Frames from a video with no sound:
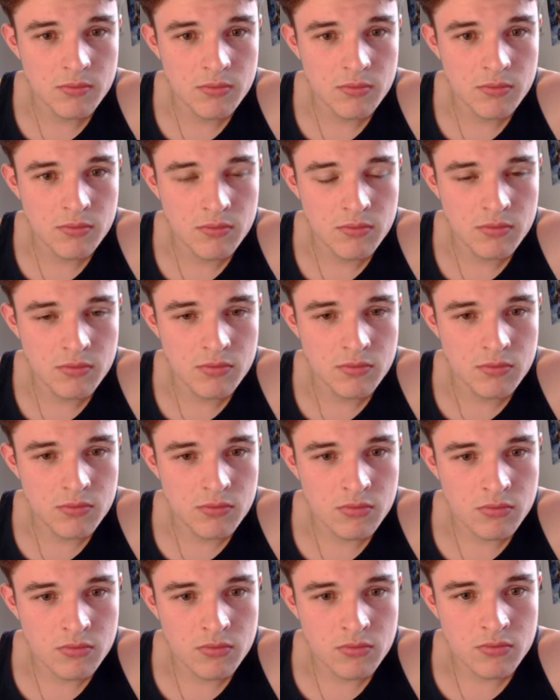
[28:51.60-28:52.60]

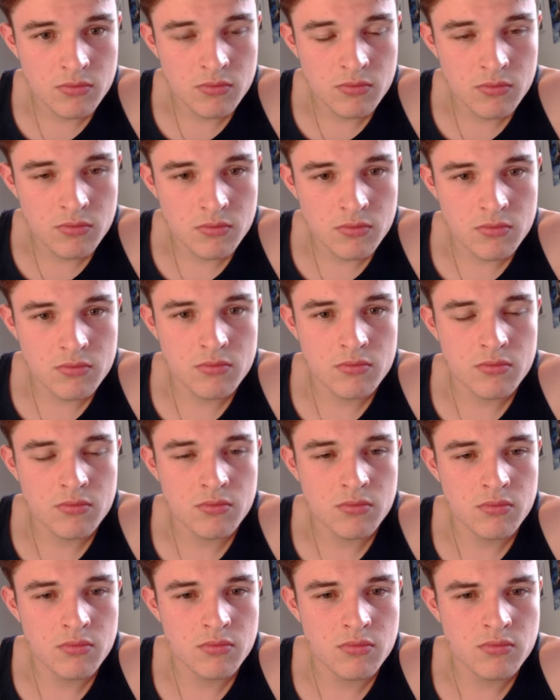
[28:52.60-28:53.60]

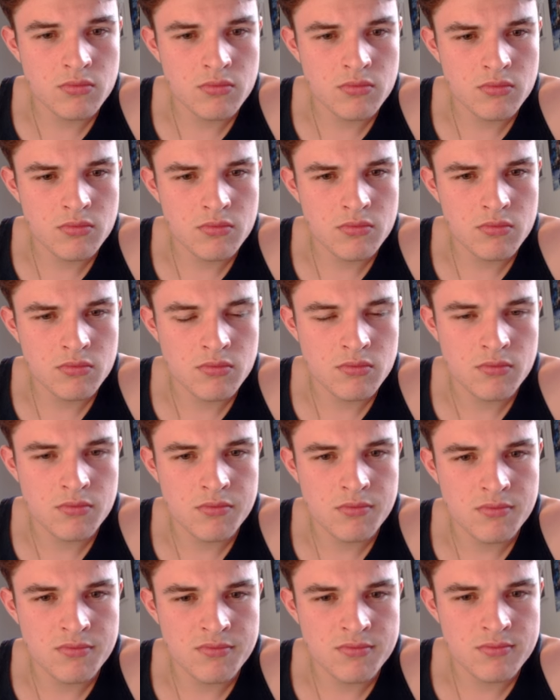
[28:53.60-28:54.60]

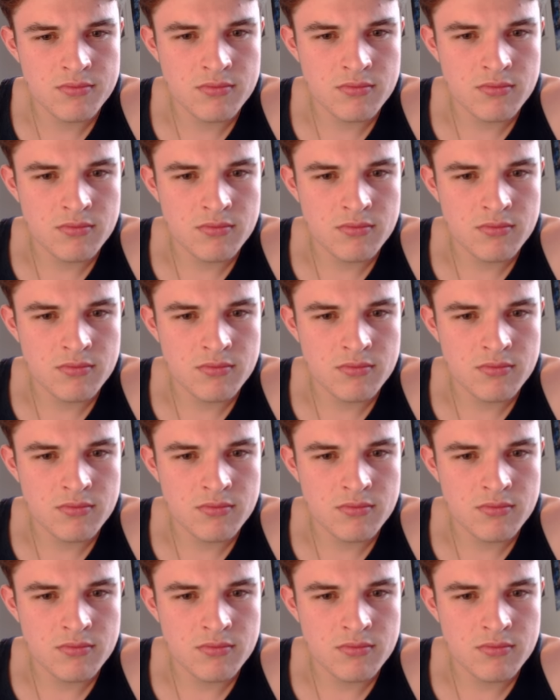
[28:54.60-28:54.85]
(silence)